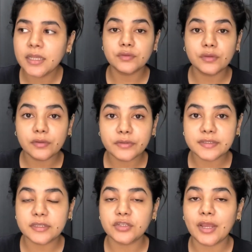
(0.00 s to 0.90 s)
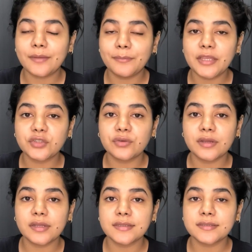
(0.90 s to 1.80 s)
Do your research and make sure
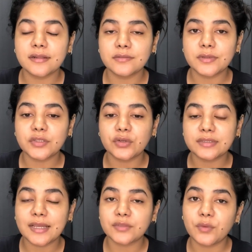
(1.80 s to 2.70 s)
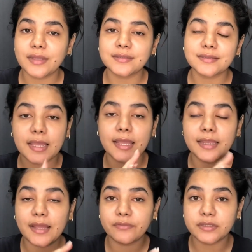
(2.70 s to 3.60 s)
and consult with your tattoo artist
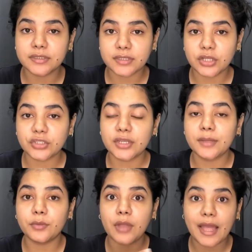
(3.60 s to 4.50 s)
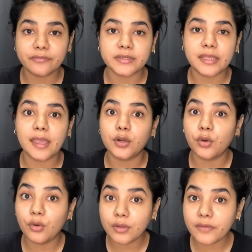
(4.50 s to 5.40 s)
and have a discussion about aftercare and
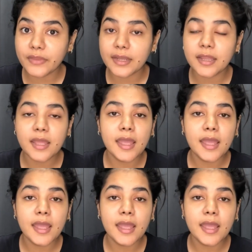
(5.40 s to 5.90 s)
all of that.